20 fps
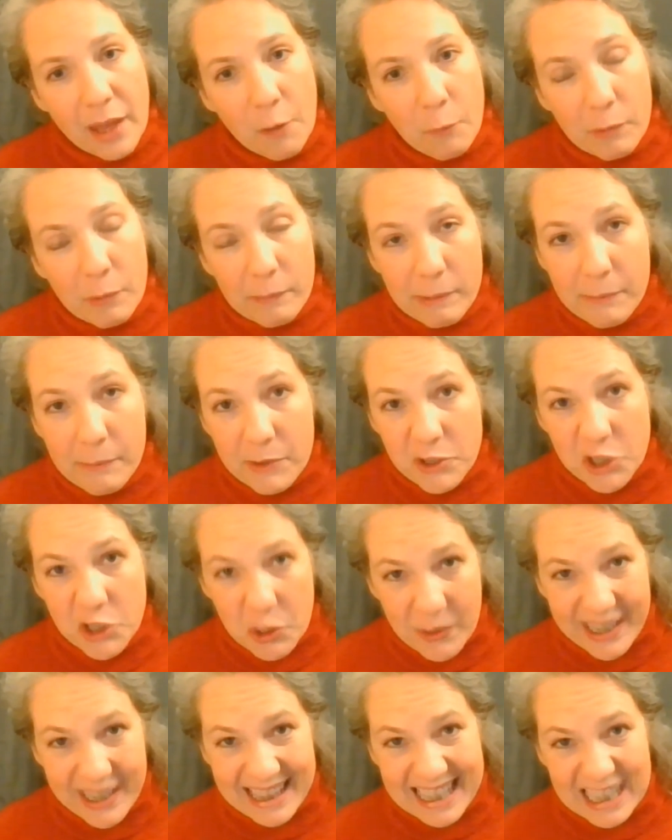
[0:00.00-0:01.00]
when we were
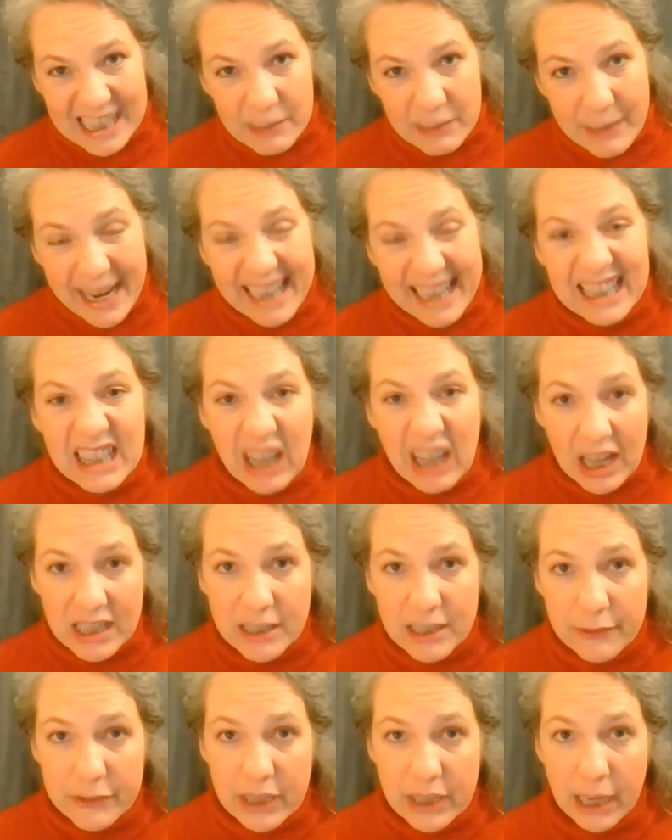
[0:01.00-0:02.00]
doing this, we had lots
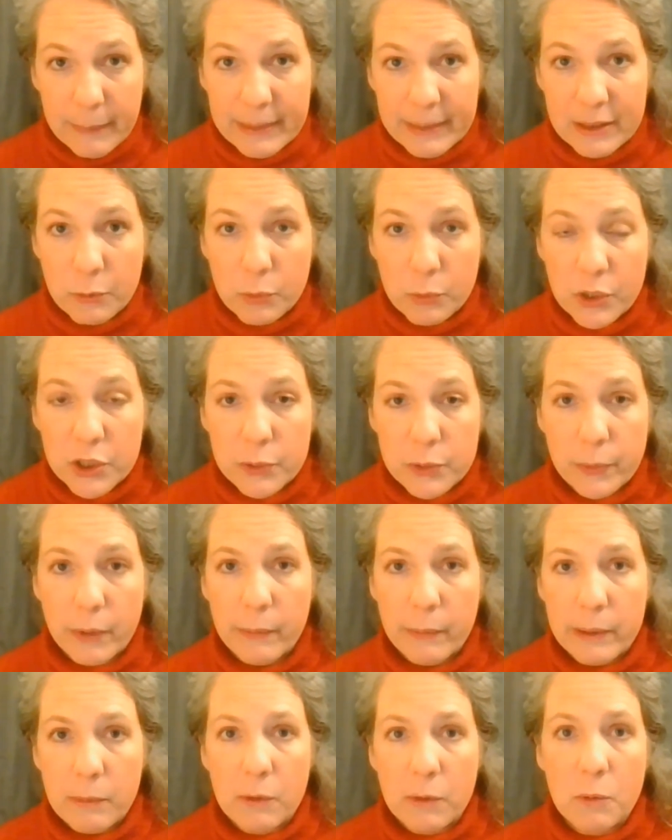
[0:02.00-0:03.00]
of time in the woods where
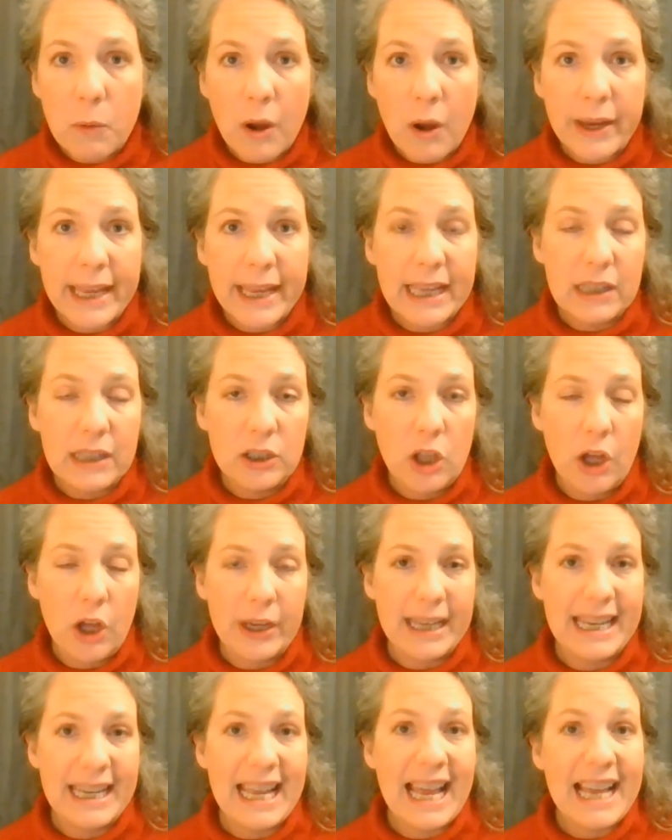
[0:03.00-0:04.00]
we were walking along.
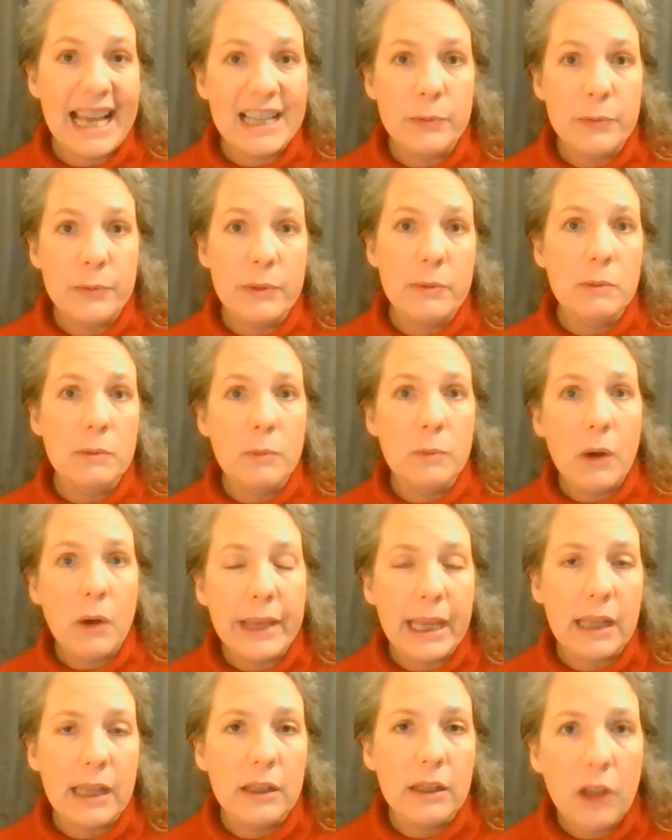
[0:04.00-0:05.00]
And as we were
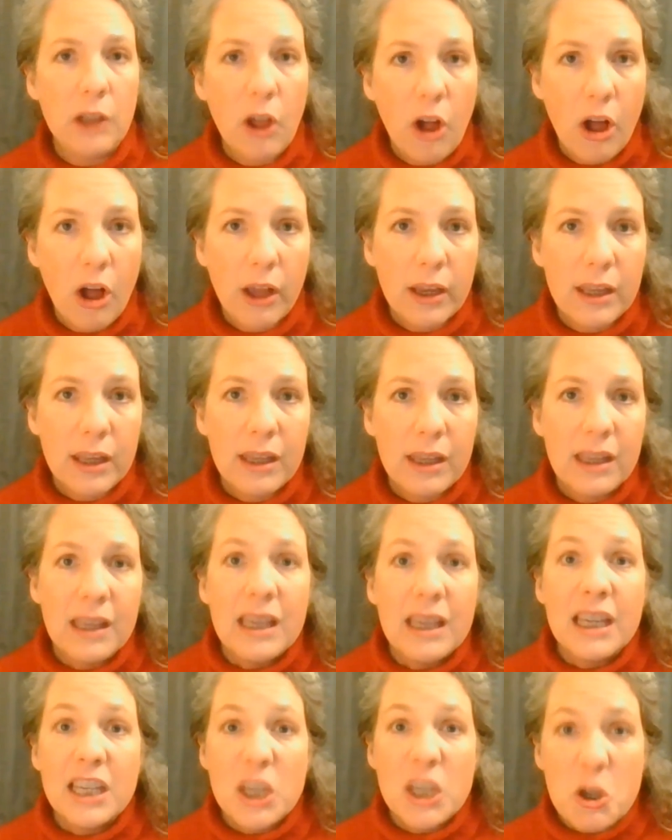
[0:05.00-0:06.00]
walking along,
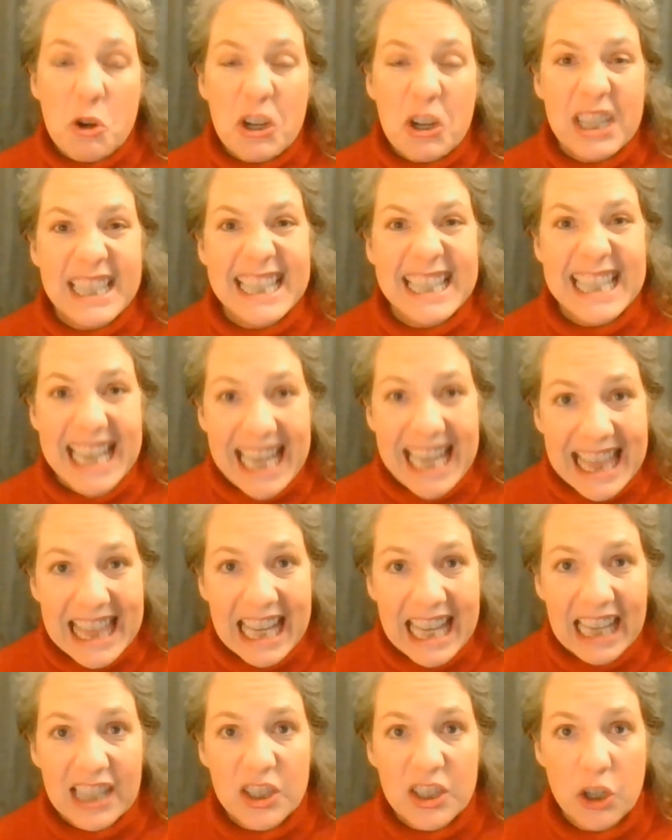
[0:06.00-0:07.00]
you could see
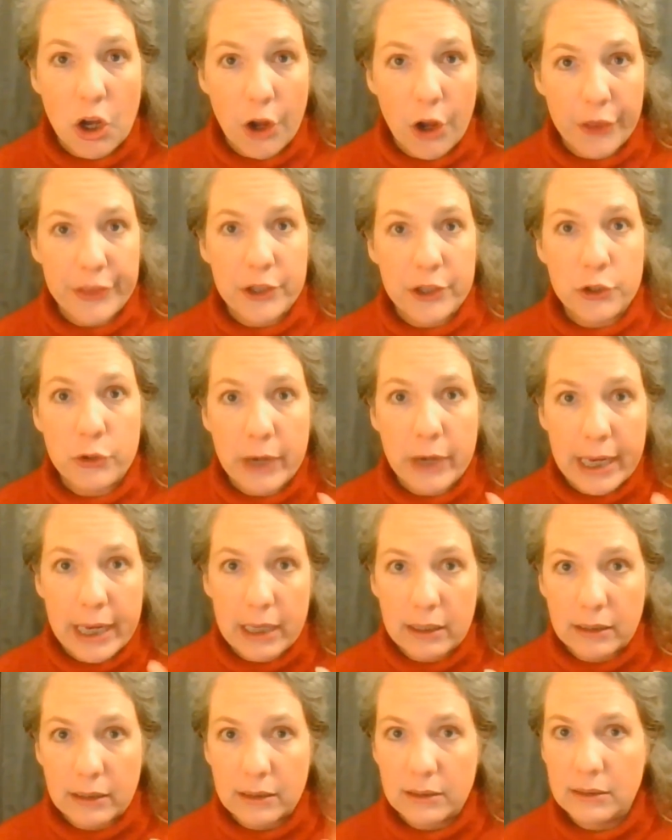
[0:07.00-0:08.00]
things on the
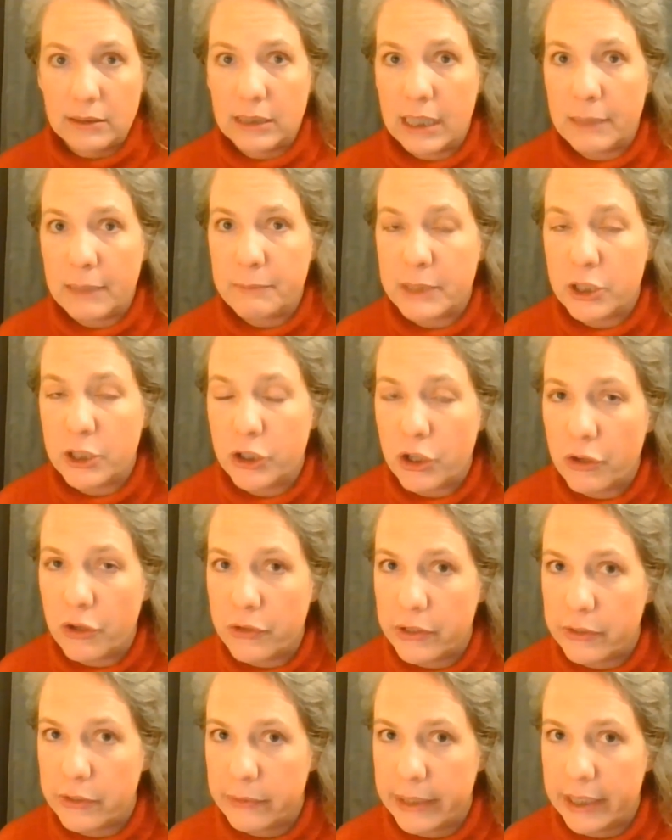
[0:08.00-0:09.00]
trail. Let me show
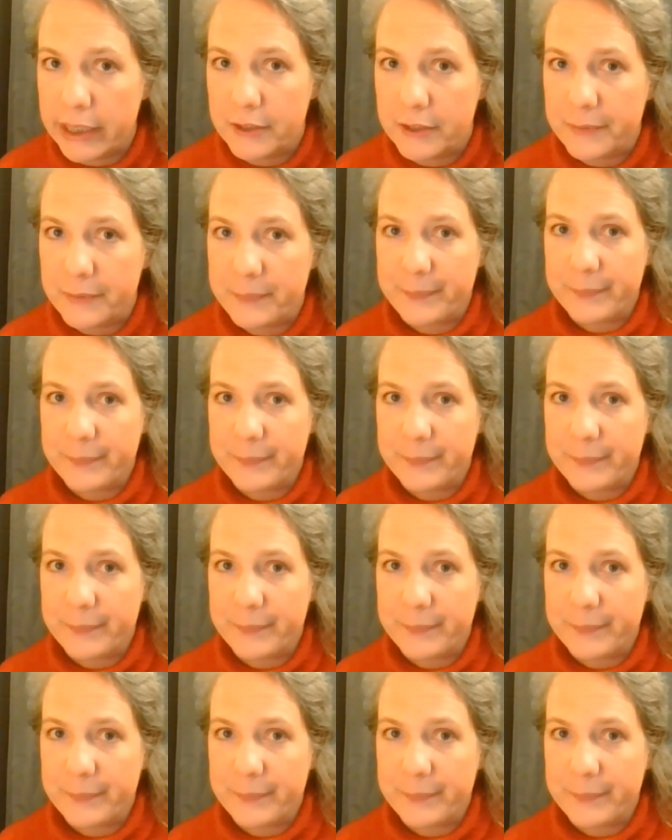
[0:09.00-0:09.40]
you here.